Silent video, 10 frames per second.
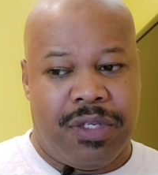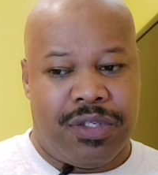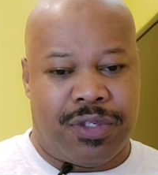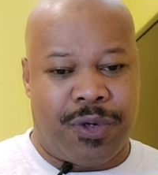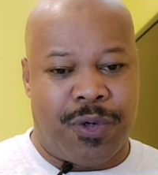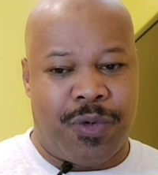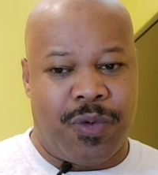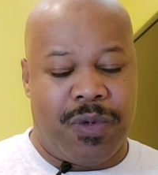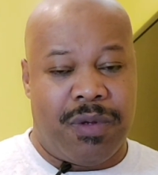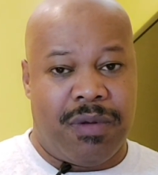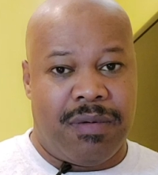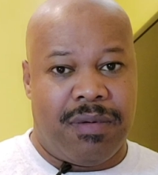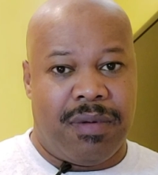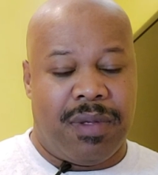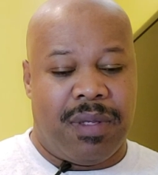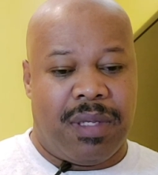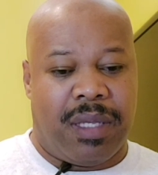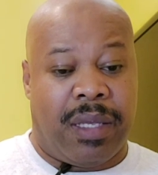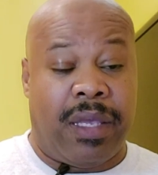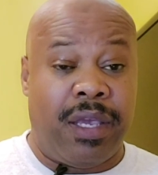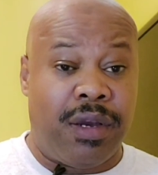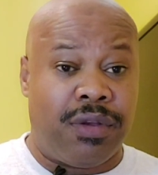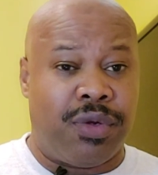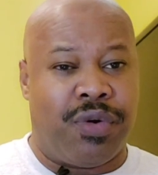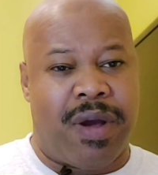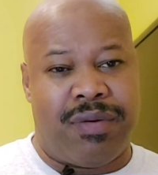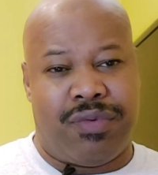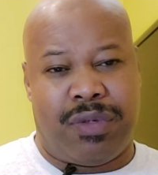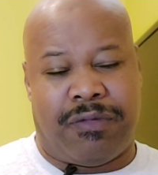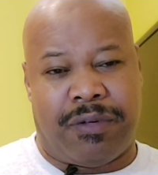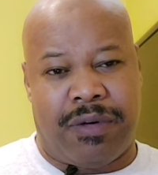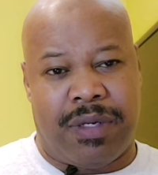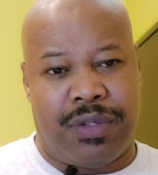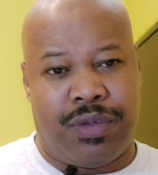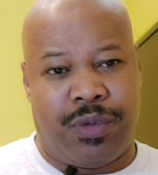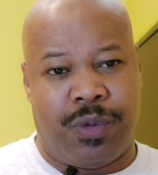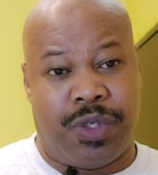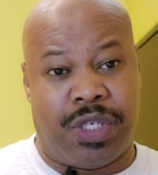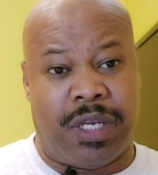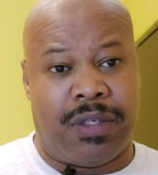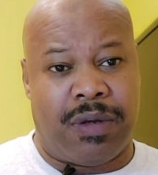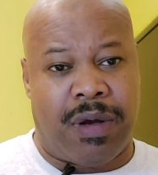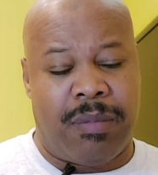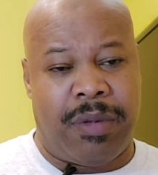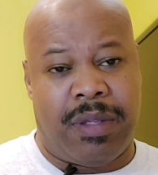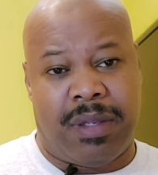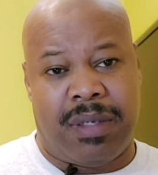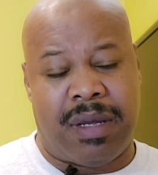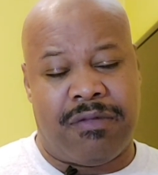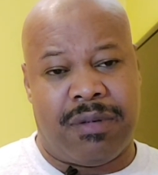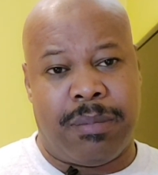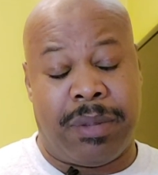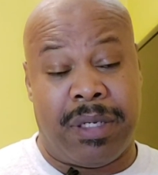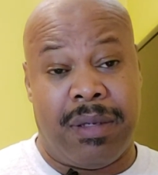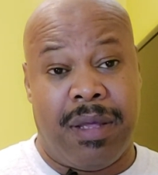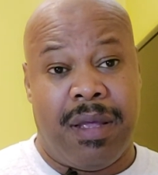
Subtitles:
So here the Quran was referring to shaitan, meaning the devil, but